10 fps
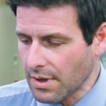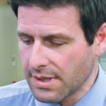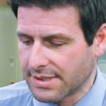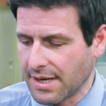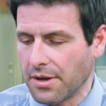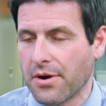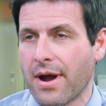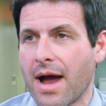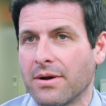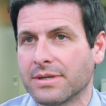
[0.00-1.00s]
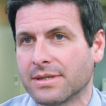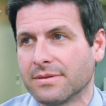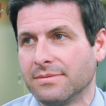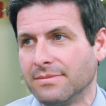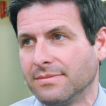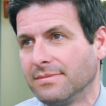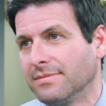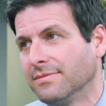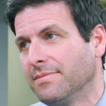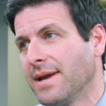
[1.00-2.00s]
Sell your house,
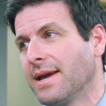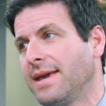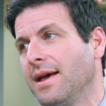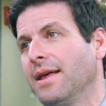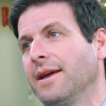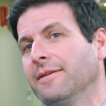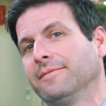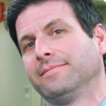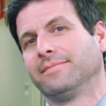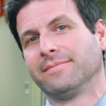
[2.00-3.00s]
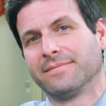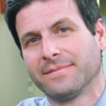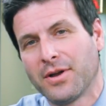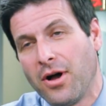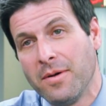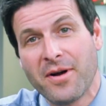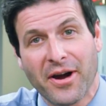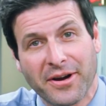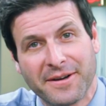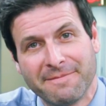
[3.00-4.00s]
make a killing. Call Mark.